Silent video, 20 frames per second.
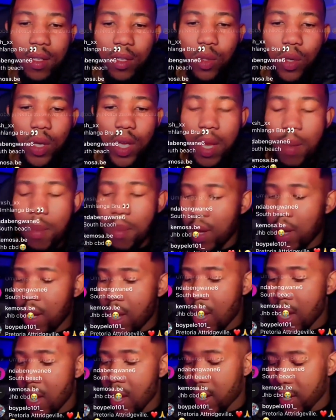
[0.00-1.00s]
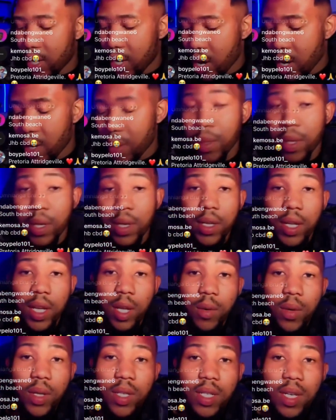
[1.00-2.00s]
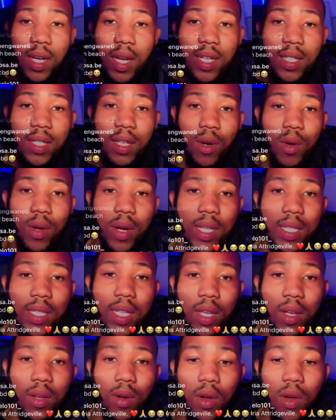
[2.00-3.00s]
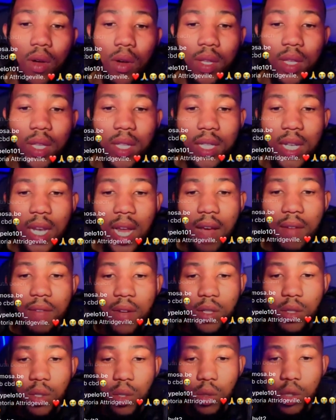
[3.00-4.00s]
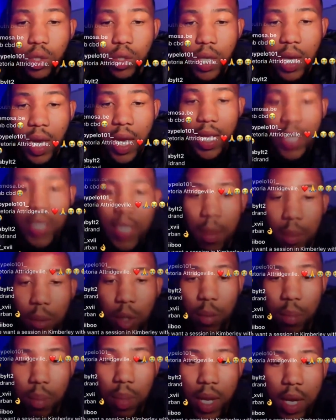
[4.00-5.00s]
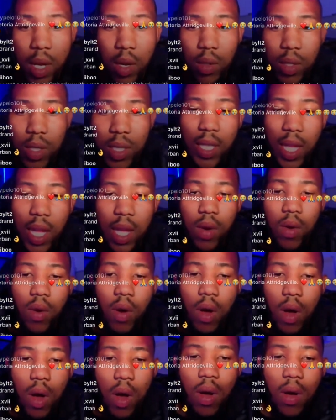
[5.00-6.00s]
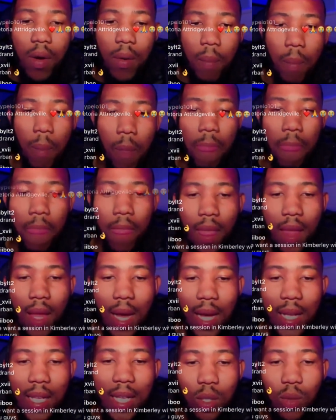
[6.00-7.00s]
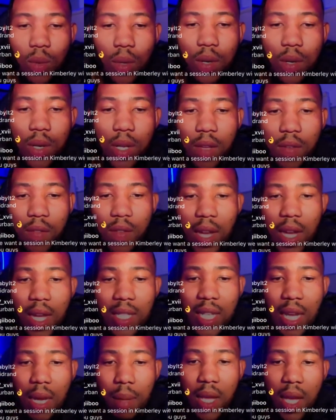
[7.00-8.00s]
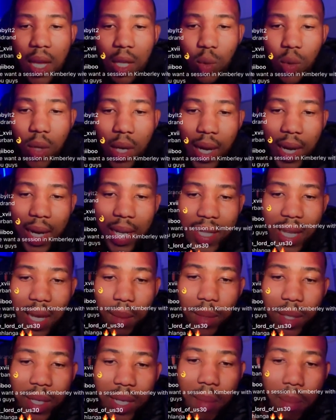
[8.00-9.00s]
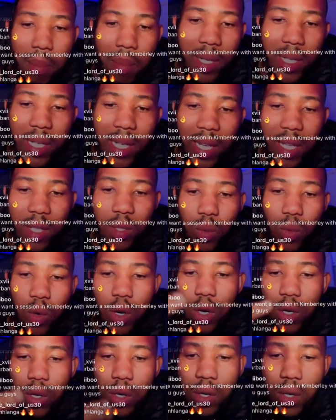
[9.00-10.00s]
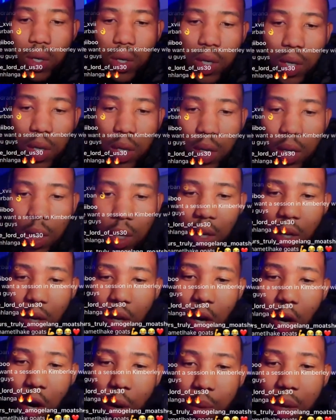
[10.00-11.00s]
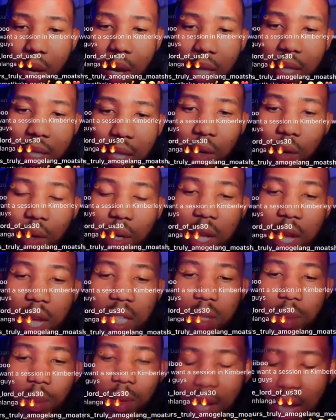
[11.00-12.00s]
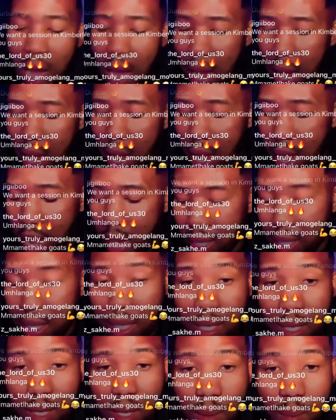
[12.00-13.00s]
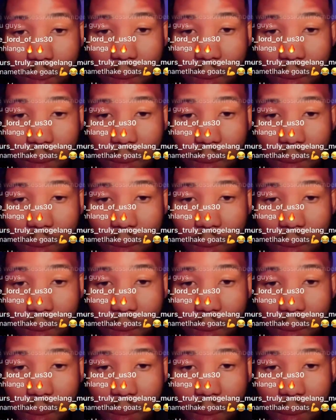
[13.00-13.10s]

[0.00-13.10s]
So yeah, man, uh, Durban. Anyways, guys, I don't want to take long on this live. I told you guys I'm not planning on staying long. I just want to give you guys updates. We got have in the building as well. Hope you guys are good. Yes, Mklanga, guys.